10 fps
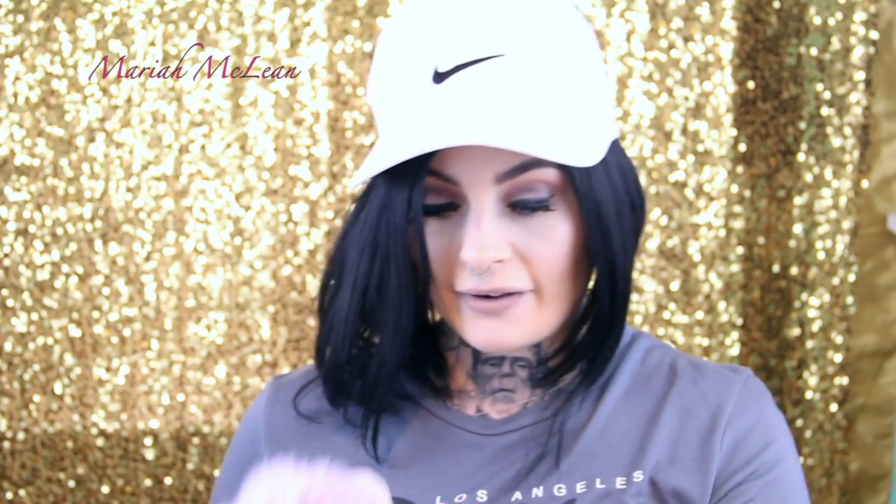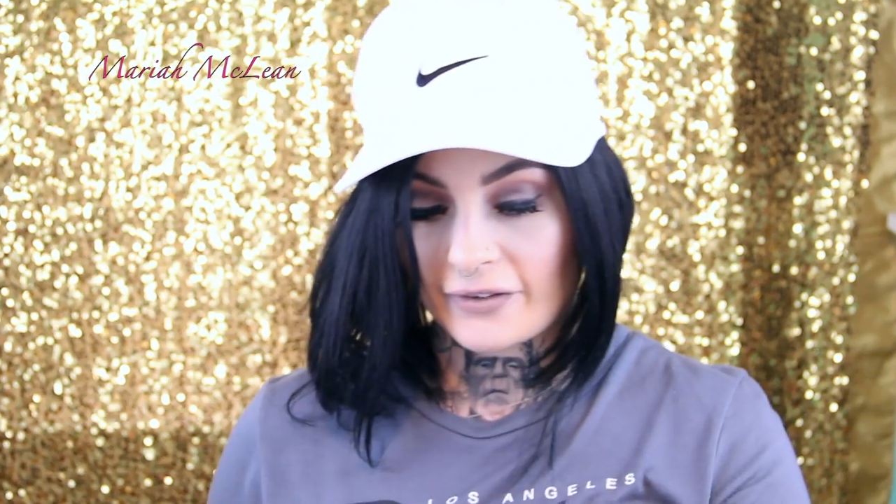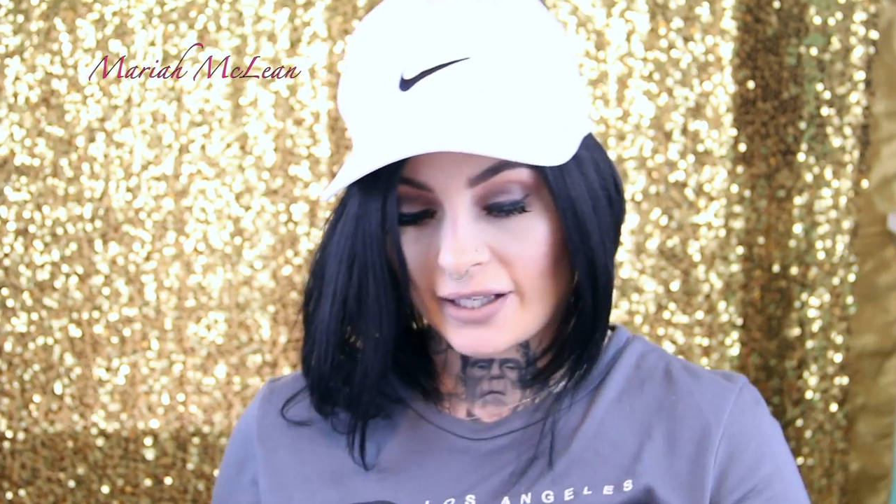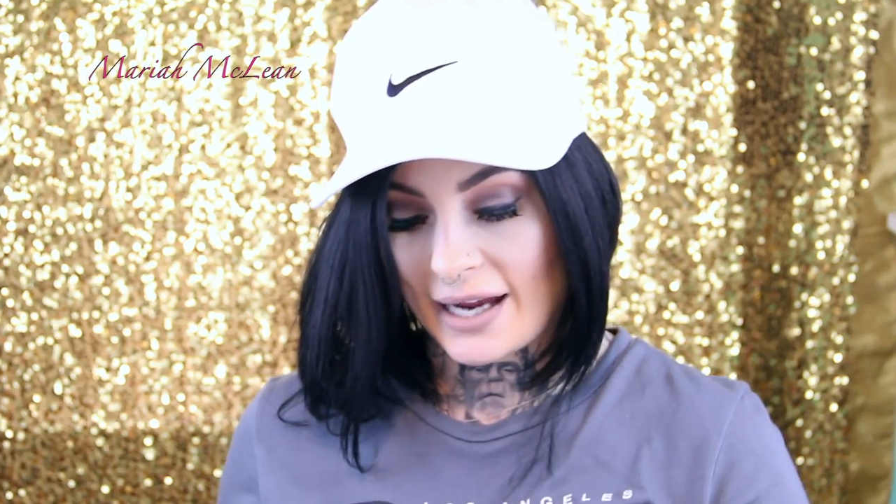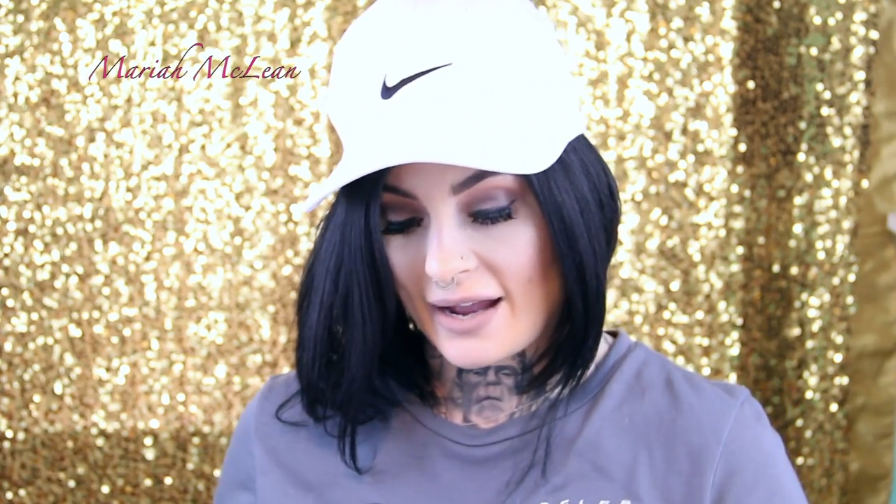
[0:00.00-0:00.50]
I
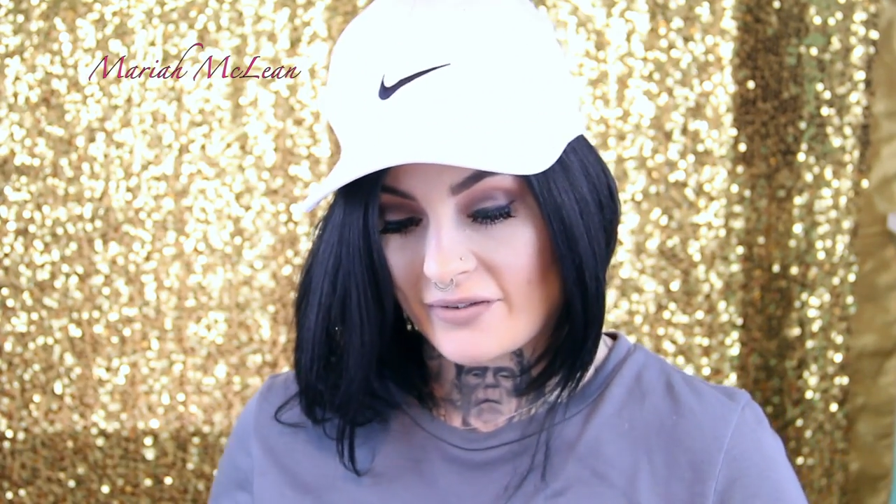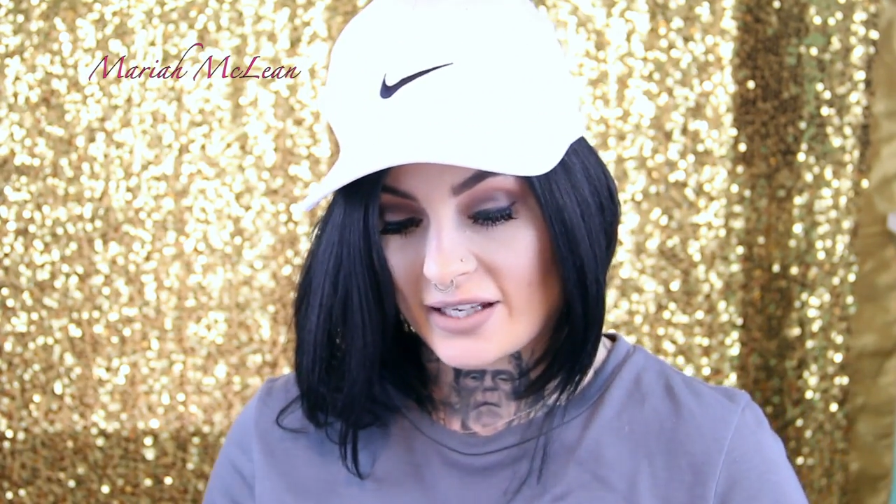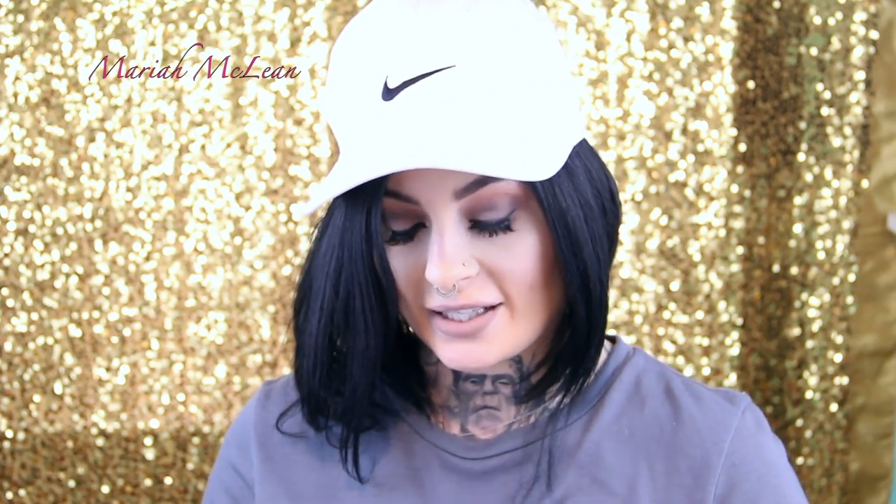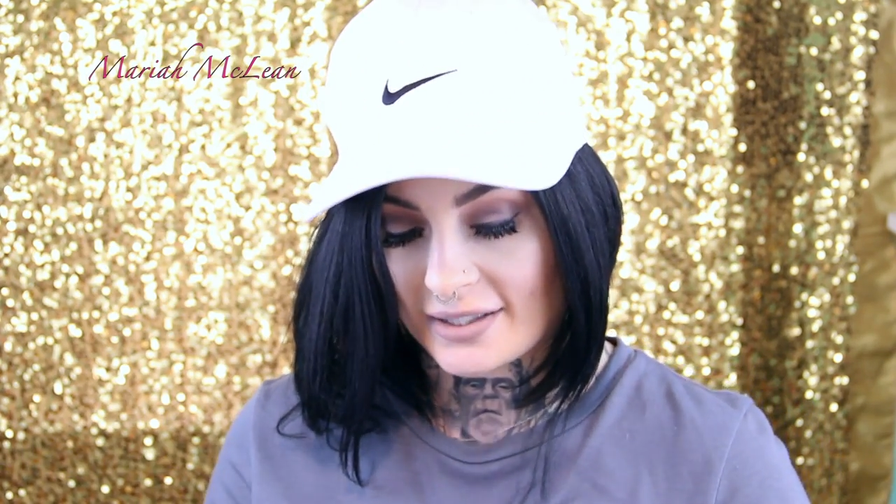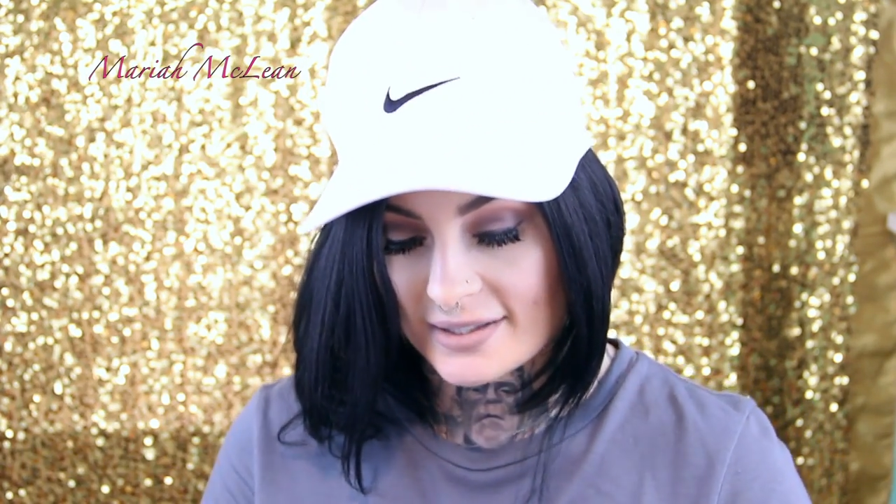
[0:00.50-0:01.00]
feel like I have
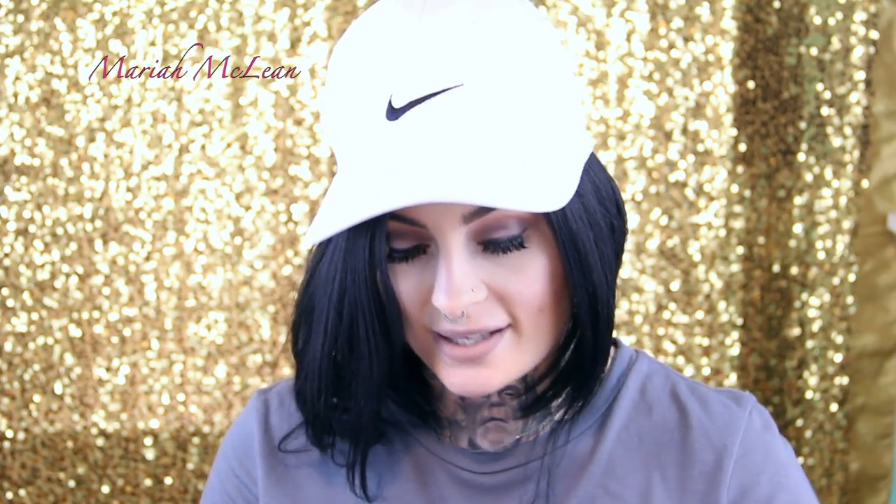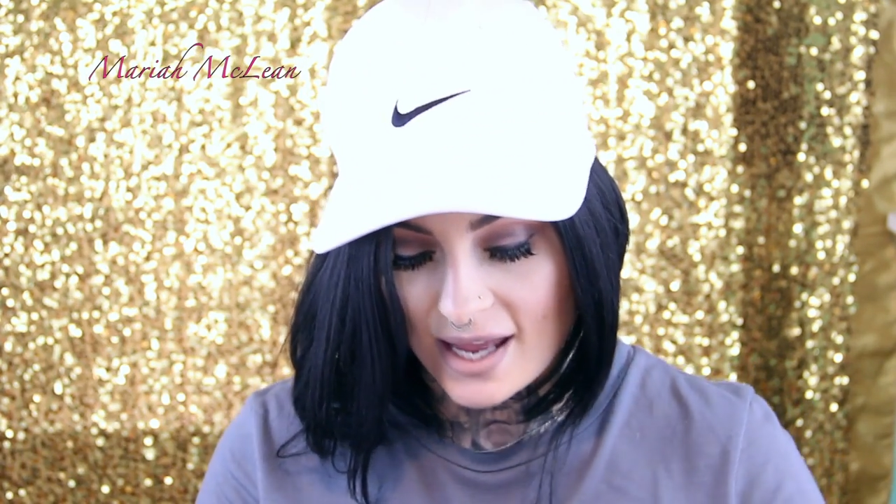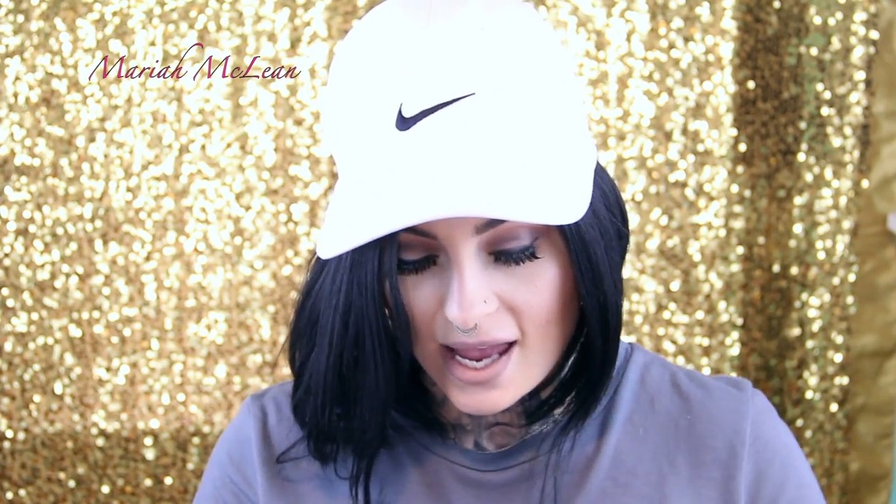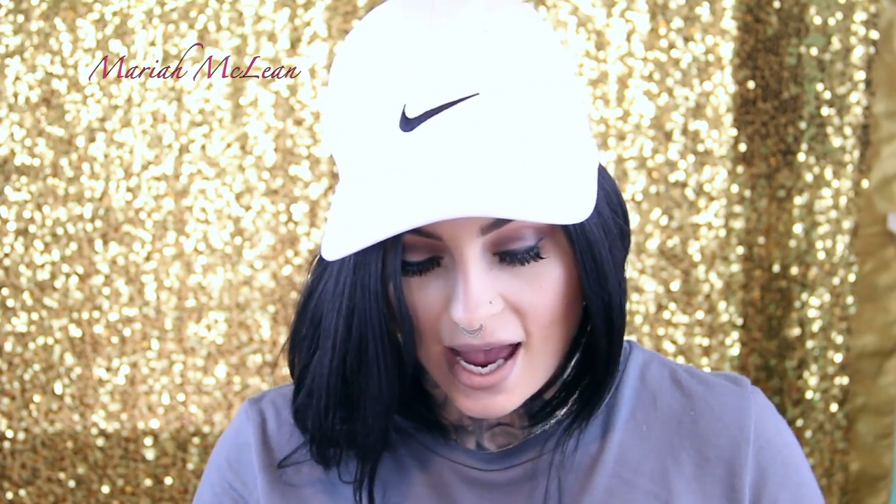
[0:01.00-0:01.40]
kids.